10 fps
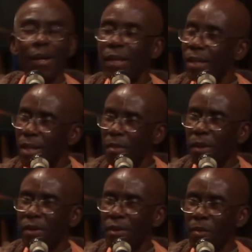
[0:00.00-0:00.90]
him
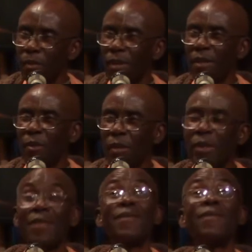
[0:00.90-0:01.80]
or someone
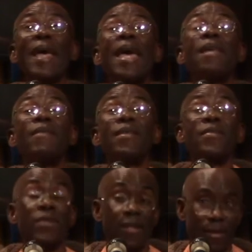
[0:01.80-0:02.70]
was very, very
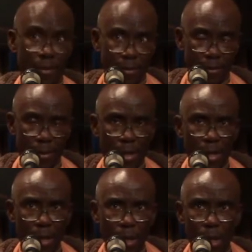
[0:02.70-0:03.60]
sick.
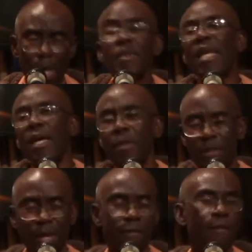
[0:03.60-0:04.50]

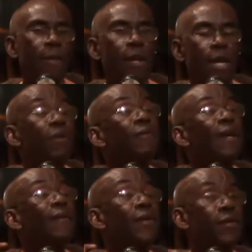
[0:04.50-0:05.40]
Himself. He was
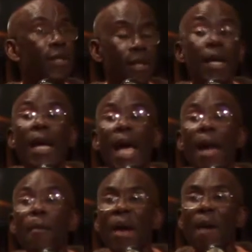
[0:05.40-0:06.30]
very, very sick.
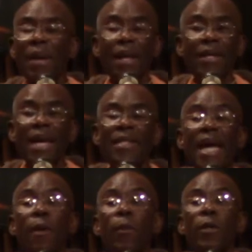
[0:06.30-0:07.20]
And Prabhupada at that
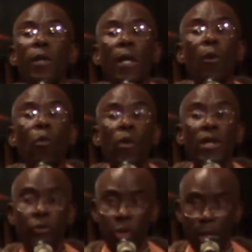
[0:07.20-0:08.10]
time was on a
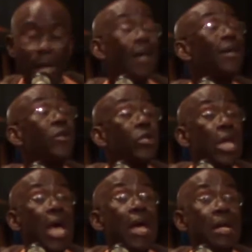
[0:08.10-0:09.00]
wheelchair,
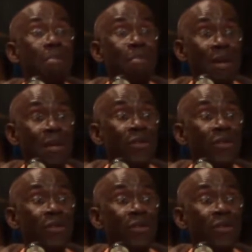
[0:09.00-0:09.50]
terribly